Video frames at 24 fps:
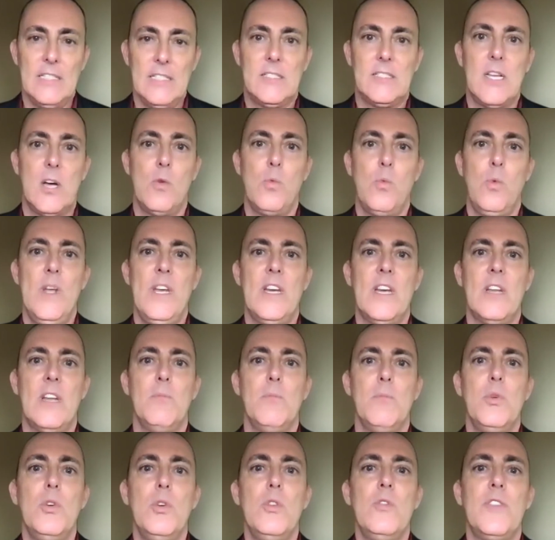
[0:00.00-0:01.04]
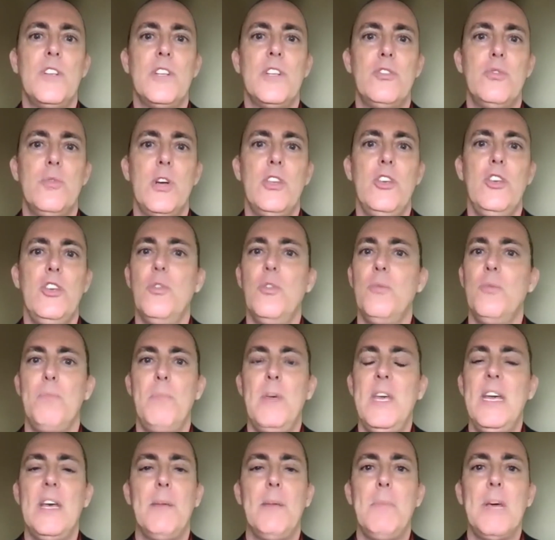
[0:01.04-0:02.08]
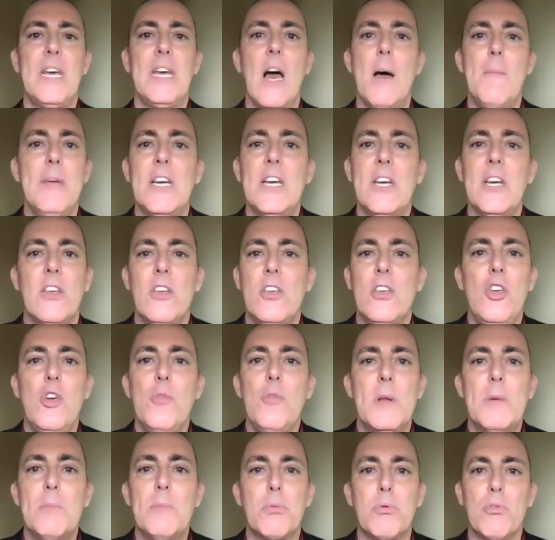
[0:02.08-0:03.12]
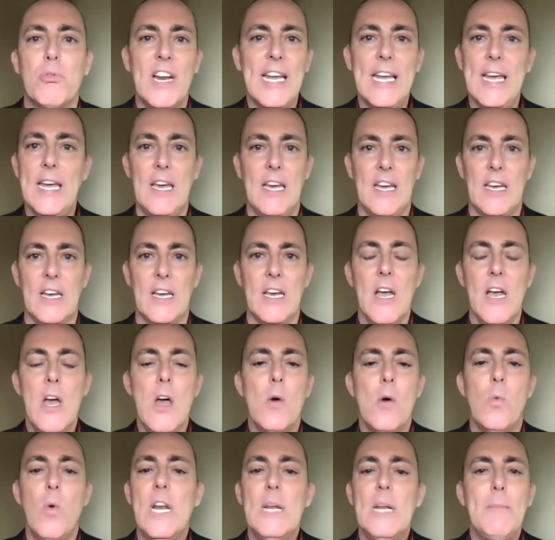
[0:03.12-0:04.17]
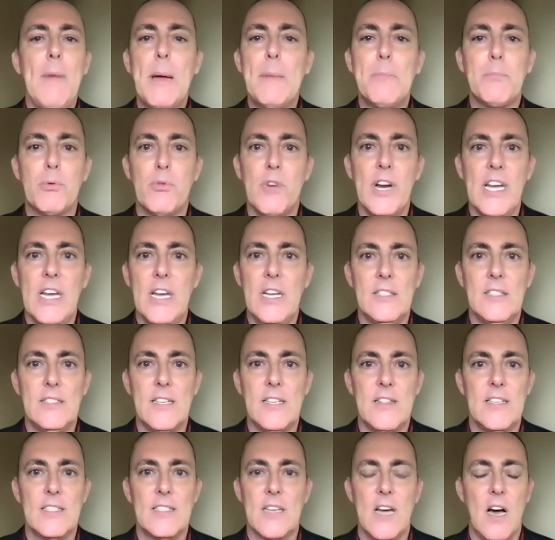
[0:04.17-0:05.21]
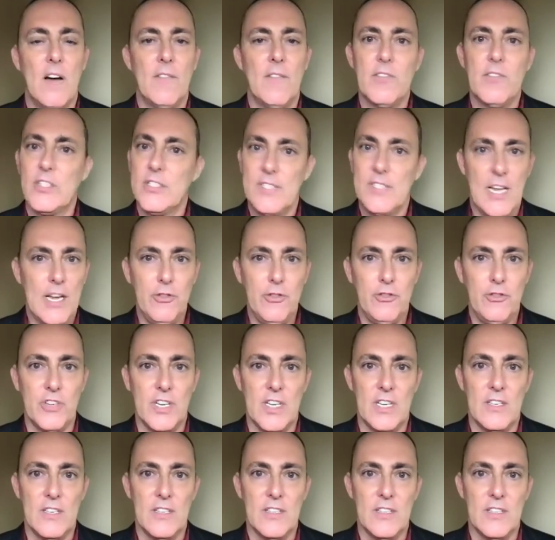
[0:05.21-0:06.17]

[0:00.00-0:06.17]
so we can move into becoming a human bringing. What am I bringing to this conversation?